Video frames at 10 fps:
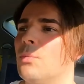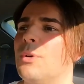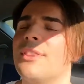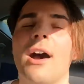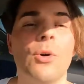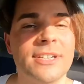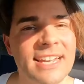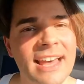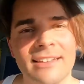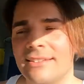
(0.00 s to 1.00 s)
with our
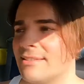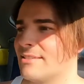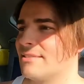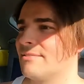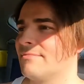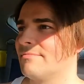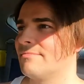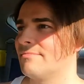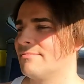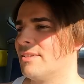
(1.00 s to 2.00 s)
talents.
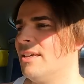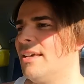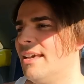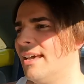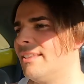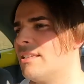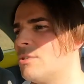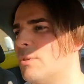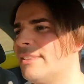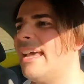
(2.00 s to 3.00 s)
And this
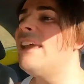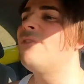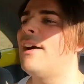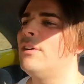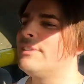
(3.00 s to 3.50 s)
is what they found